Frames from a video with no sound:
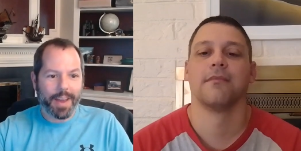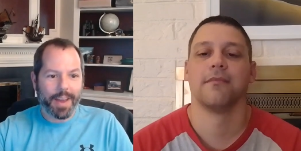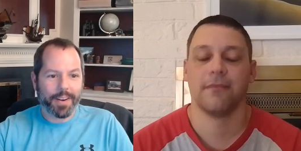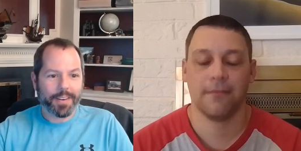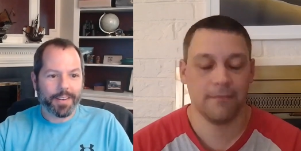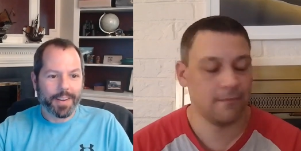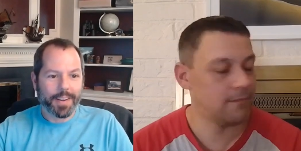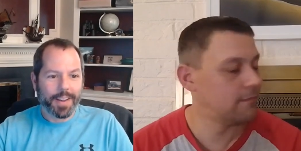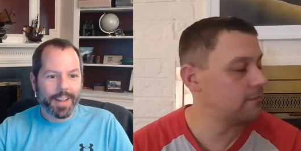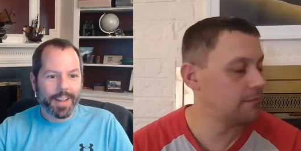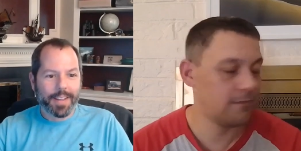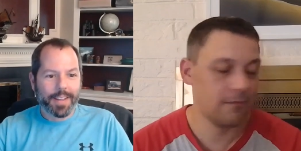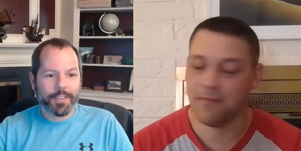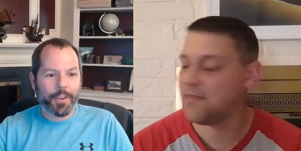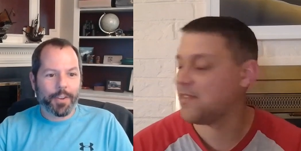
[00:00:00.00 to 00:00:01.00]
Speaker 1: matter.
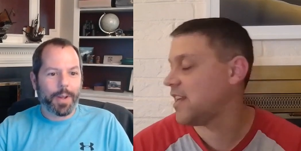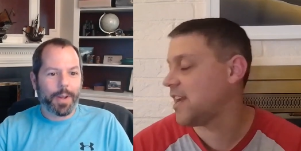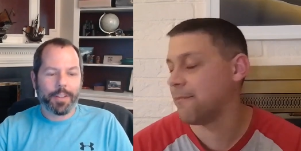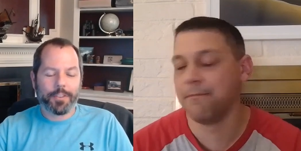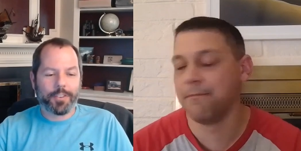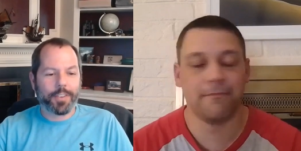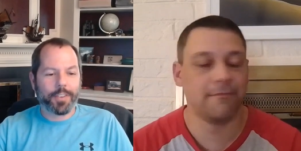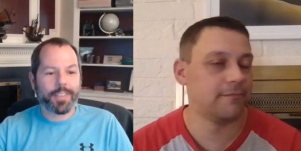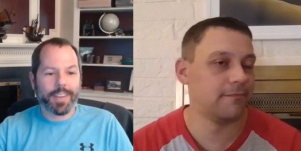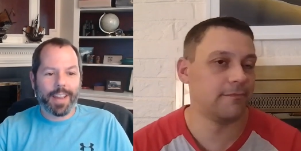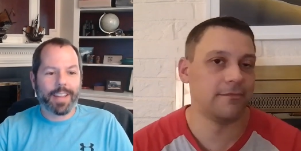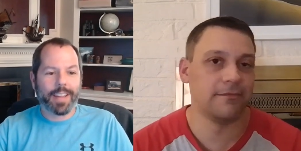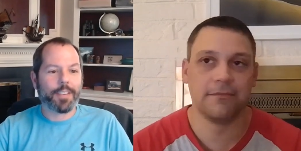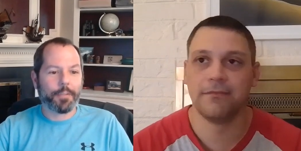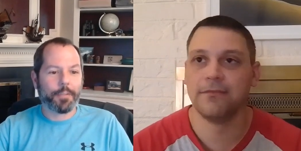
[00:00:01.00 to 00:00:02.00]
So yeah. it's just
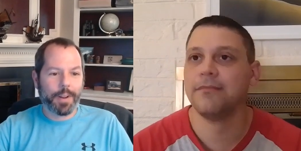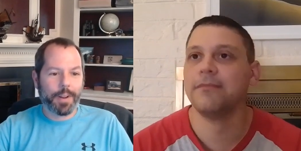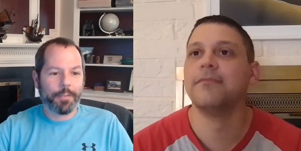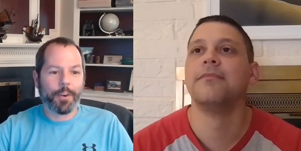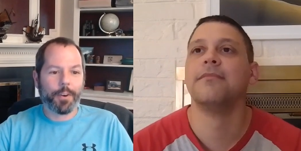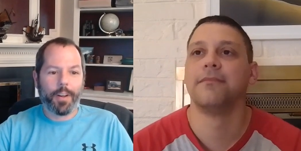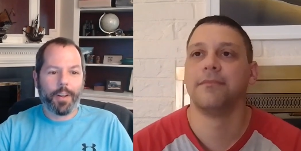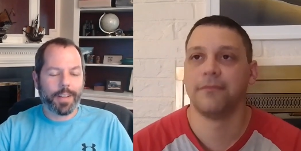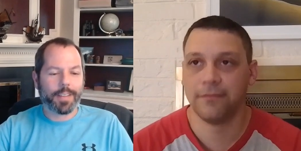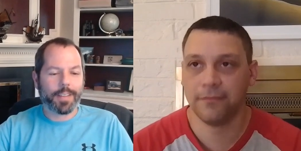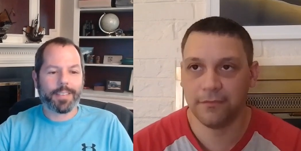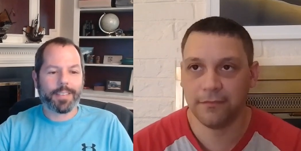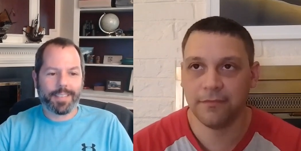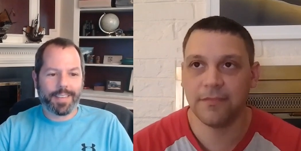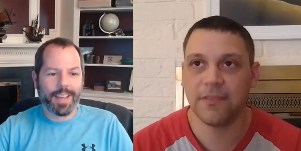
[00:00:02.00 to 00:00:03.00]
it's a free for all.
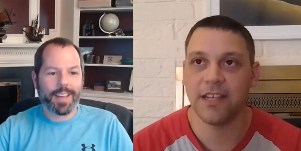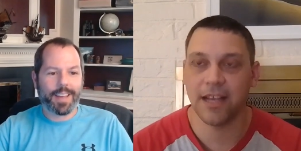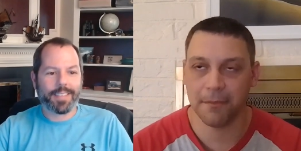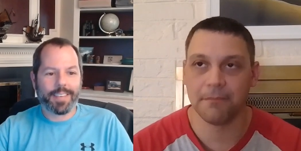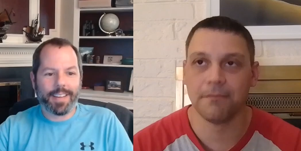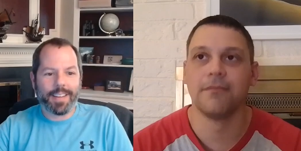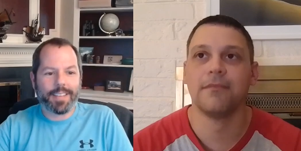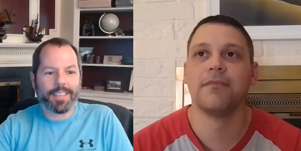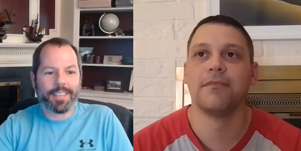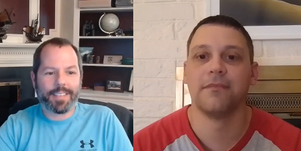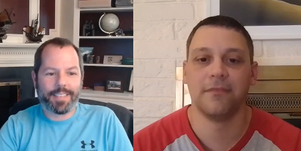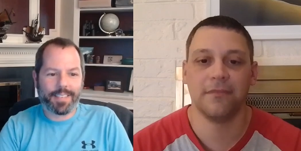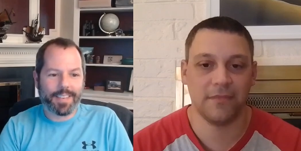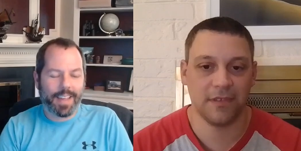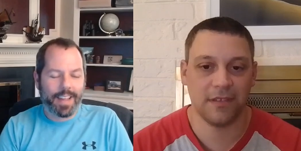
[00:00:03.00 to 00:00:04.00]
It's yes,
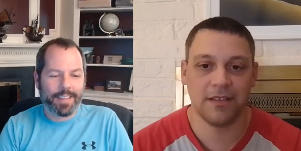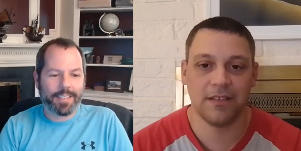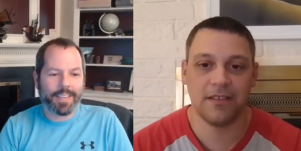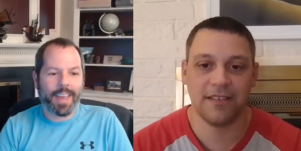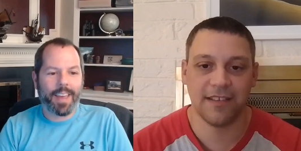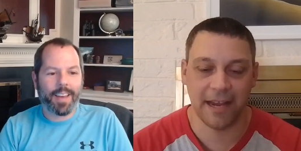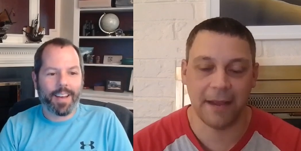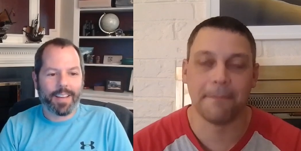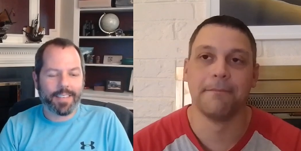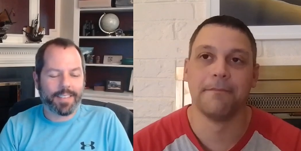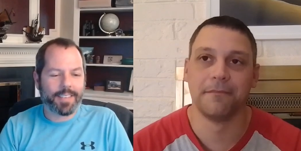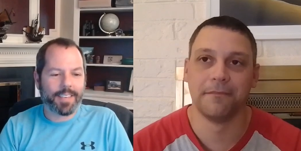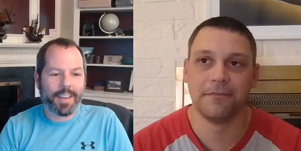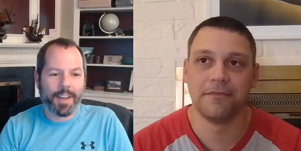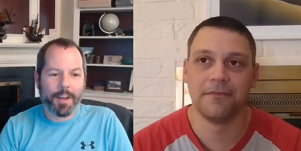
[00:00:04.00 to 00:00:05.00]
it's it's
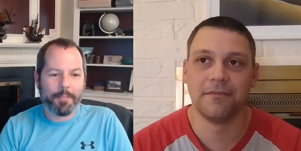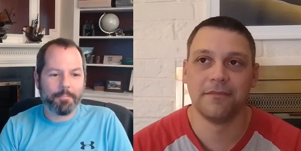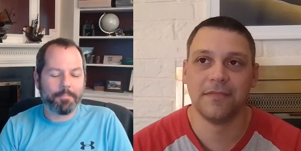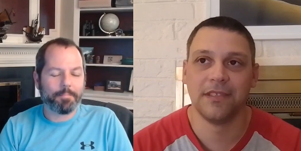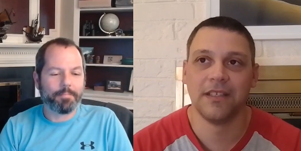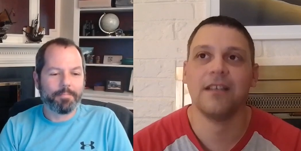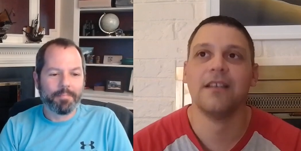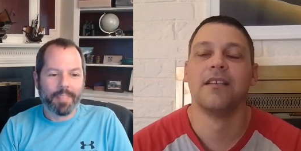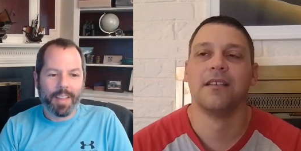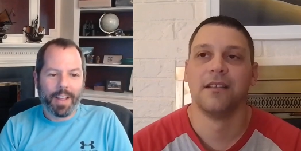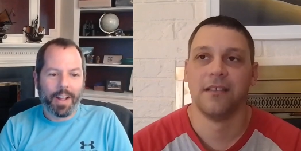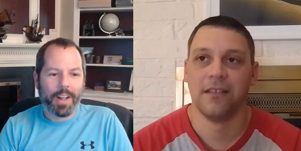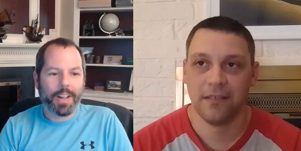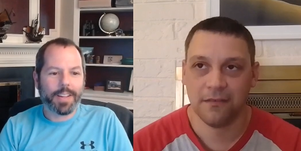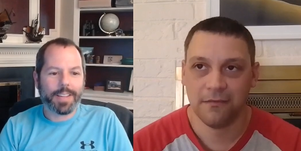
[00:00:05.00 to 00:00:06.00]
chaos. Um,
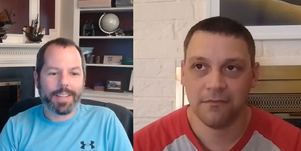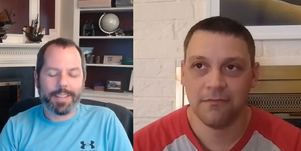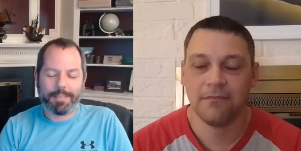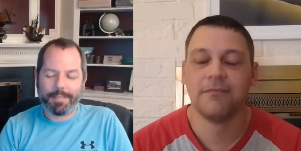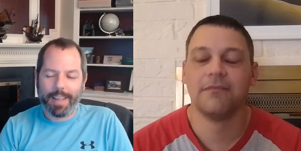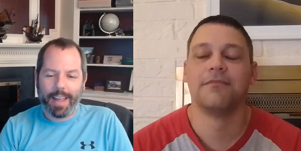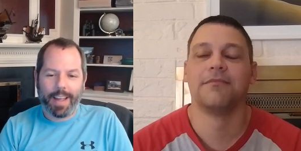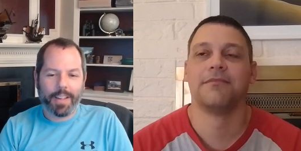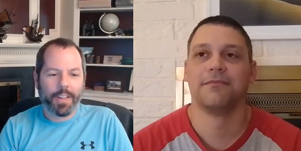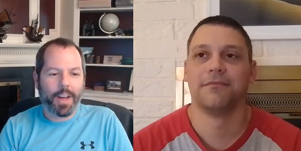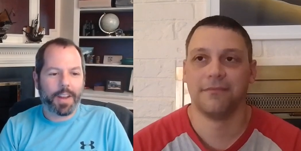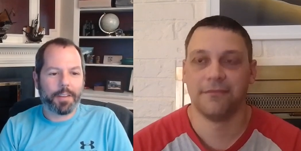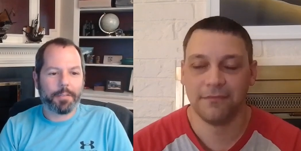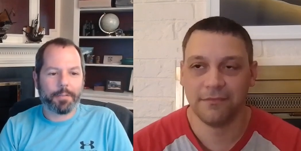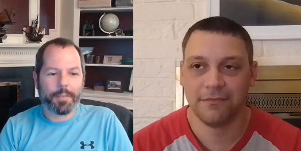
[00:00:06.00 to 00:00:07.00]
a
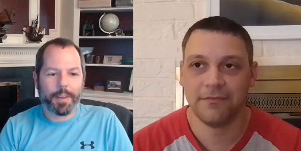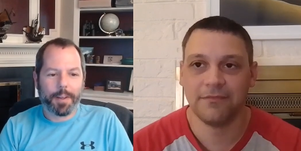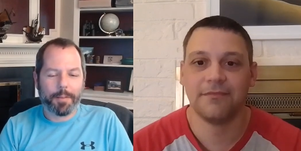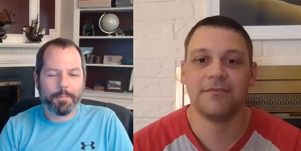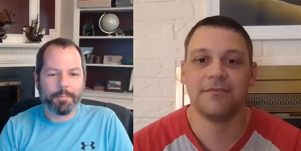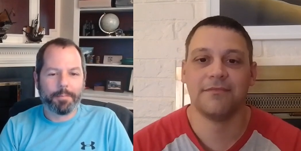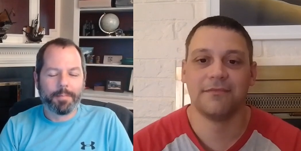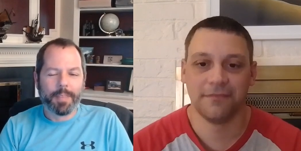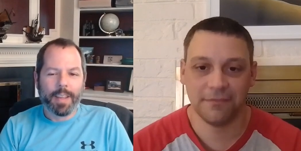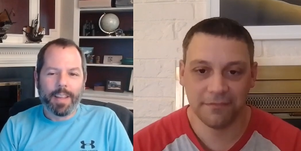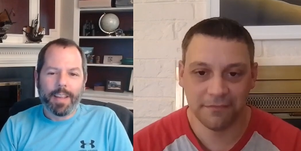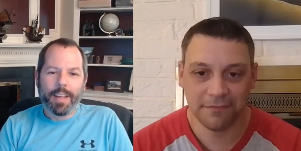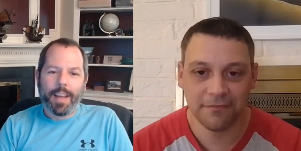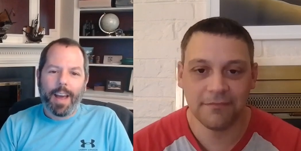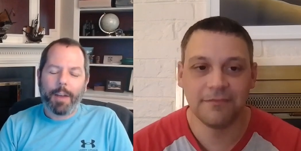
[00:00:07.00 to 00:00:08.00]
lot of um, I
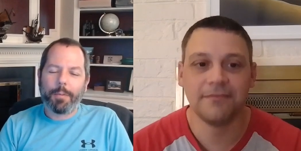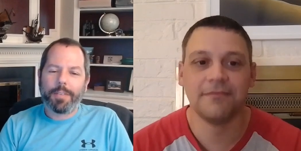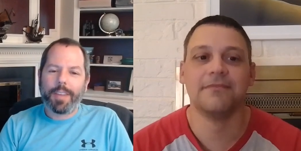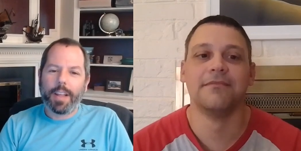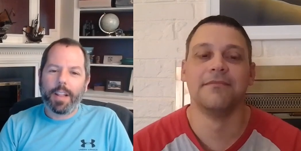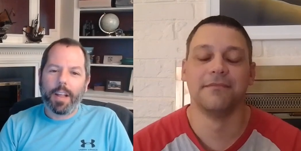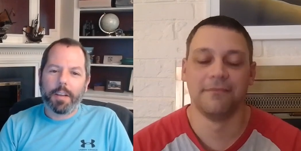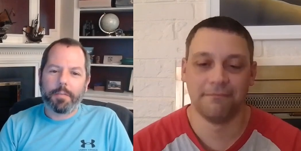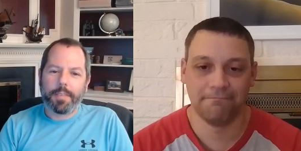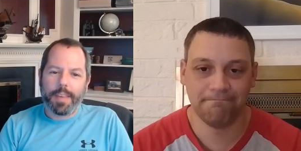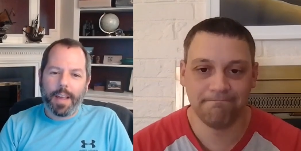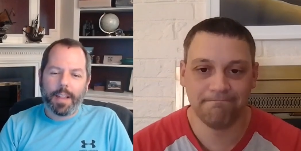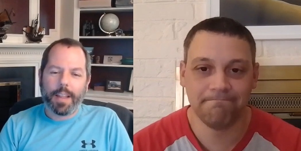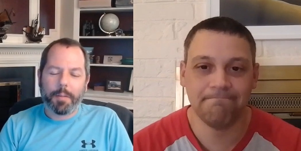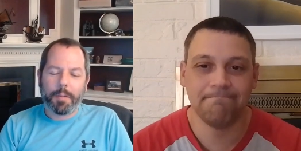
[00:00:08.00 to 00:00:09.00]
don't want to say a lot of
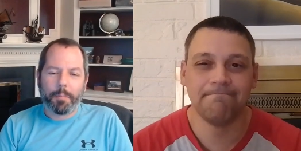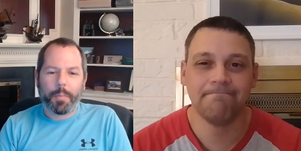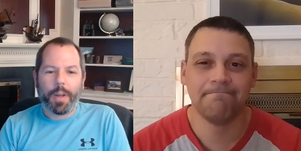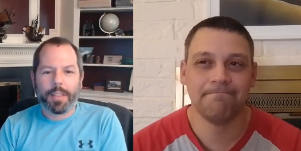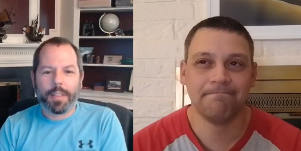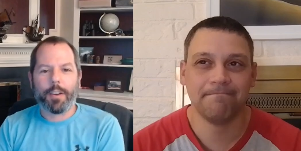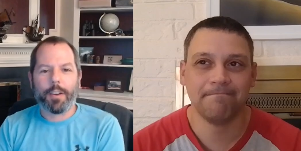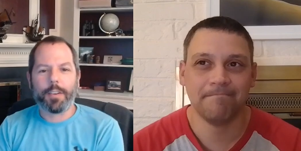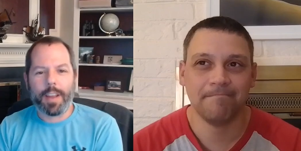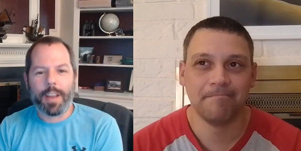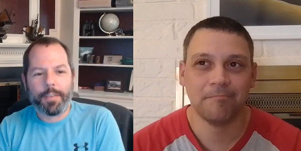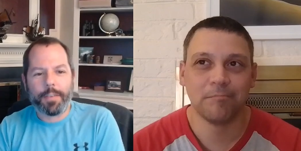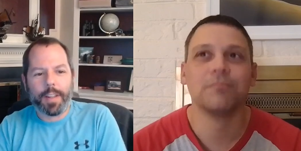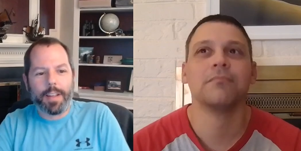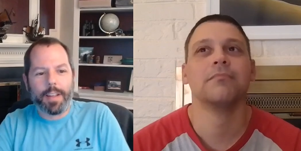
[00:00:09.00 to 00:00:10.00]
yelling, but there
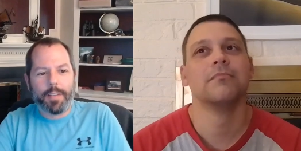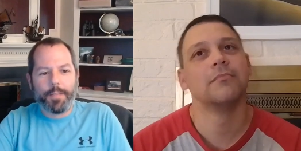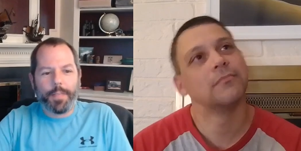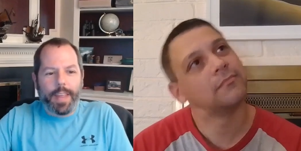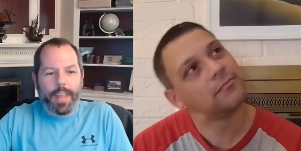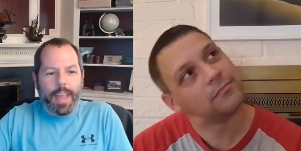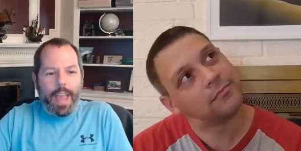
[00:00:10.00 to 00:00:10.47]
definitely